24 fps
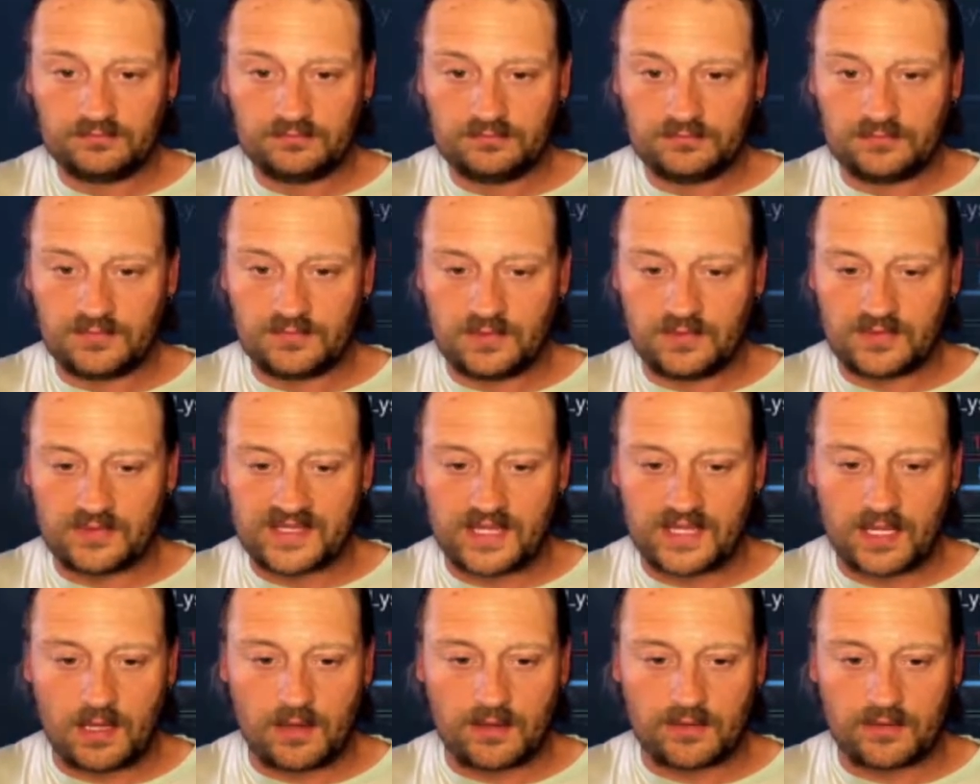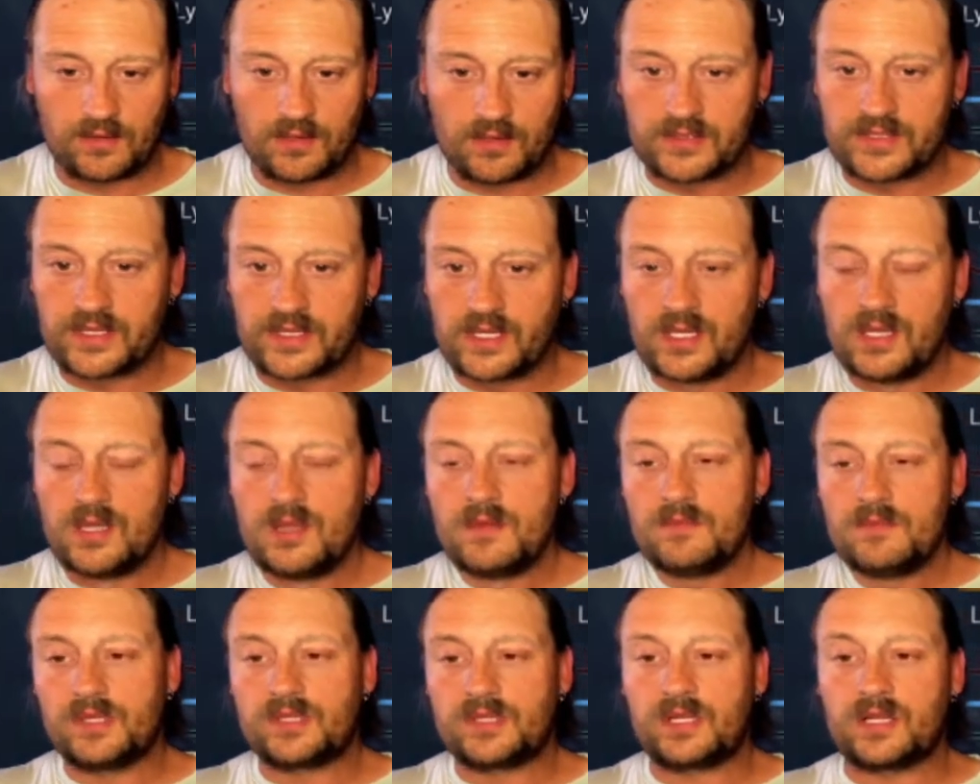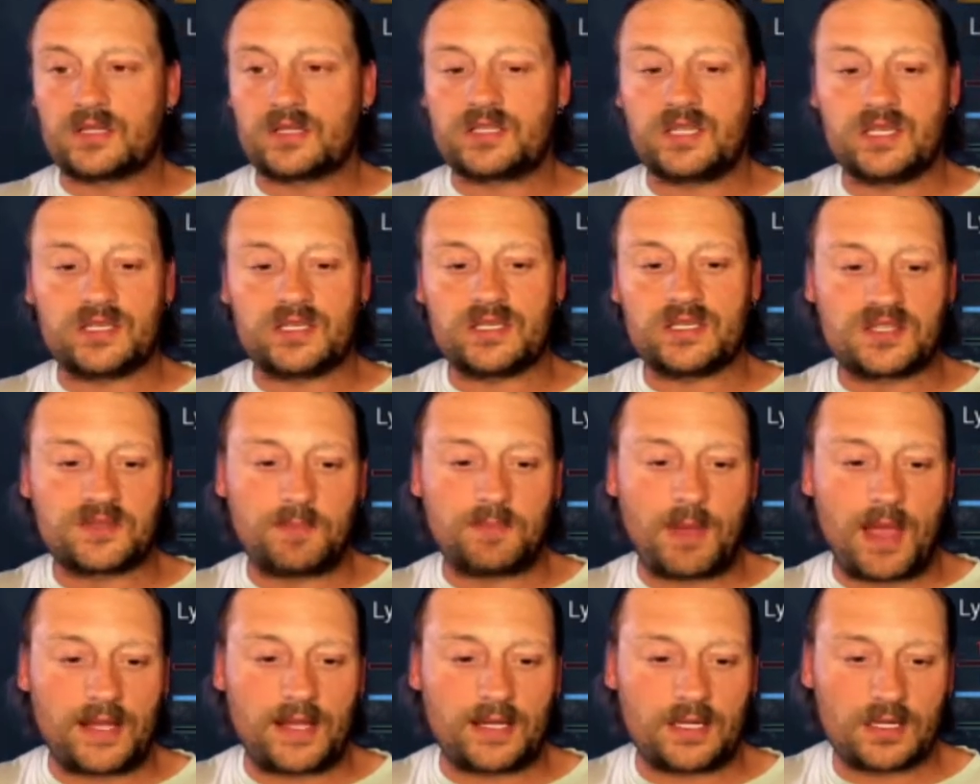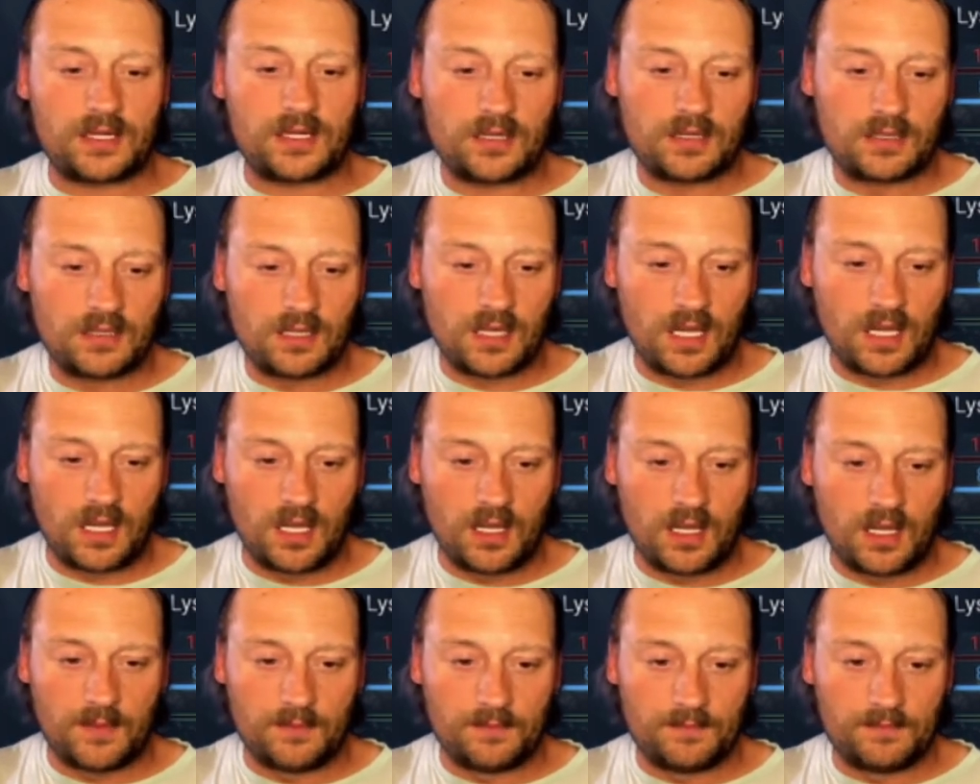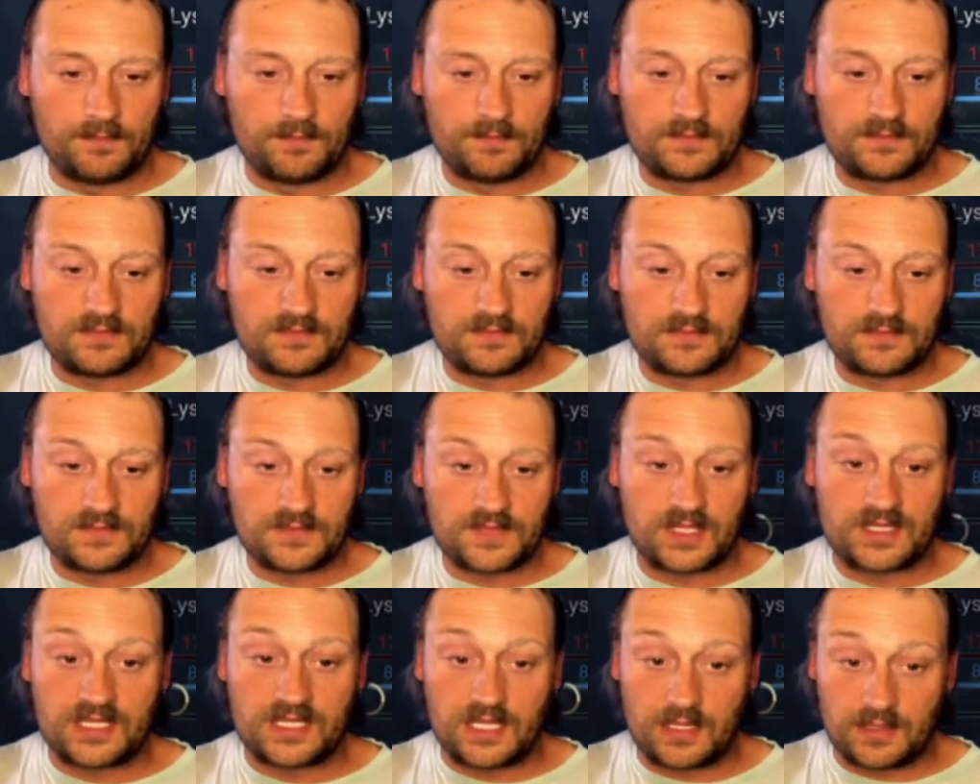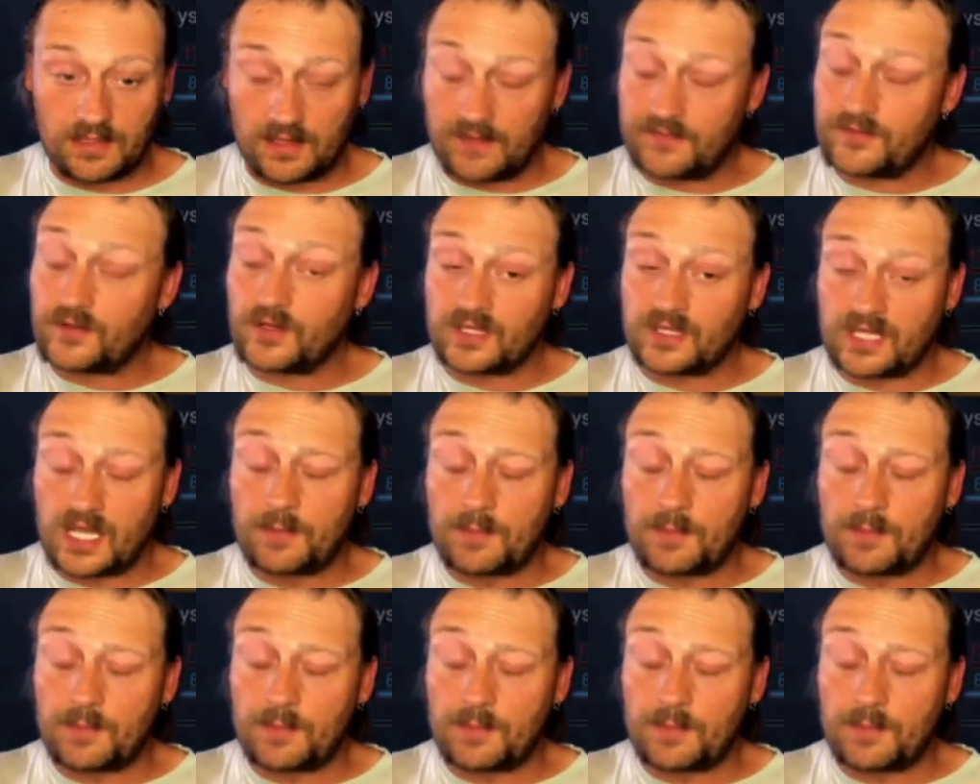We'll see how it rolls. But there she is in Spider. If you can keep her